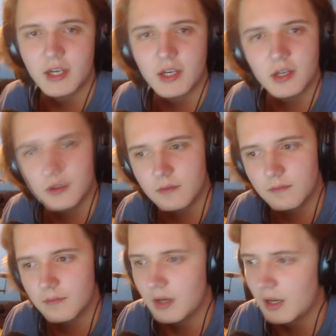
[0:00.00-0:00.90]
like
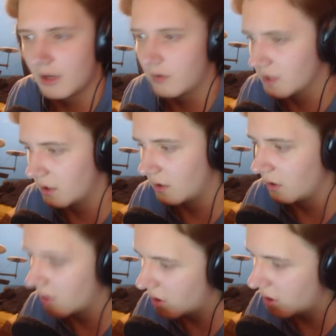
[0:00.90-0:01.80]
and how it's
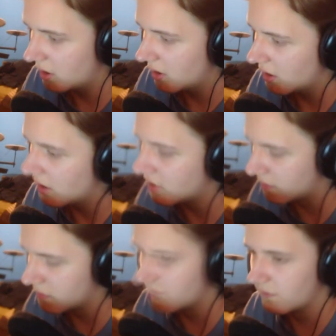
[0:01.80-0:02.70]
gonna look
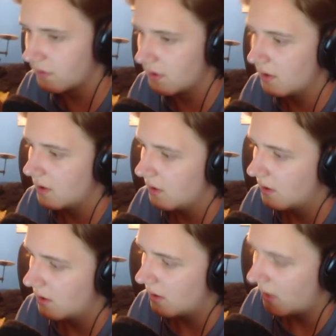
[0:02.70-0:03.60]
in terms of
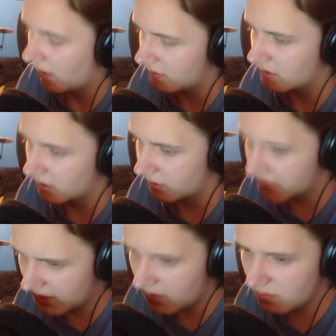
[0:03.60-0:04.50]
how it's
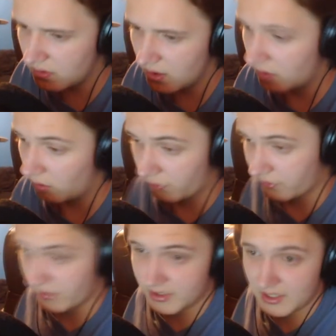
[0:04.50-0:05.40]
gonna sound, and
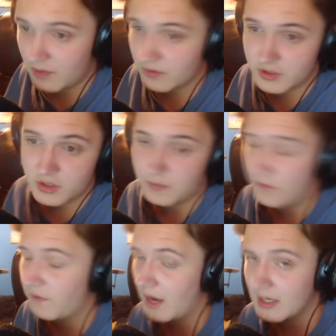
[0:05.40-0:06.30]
also the sound is
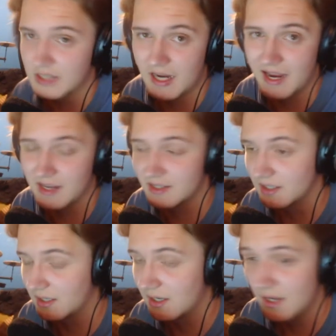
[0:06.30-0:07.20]
gonna be
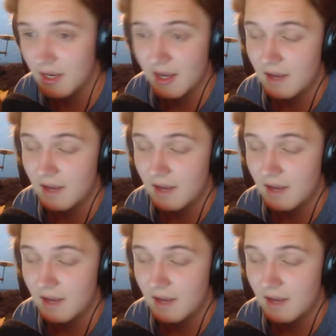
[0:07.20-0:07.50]
fantastic.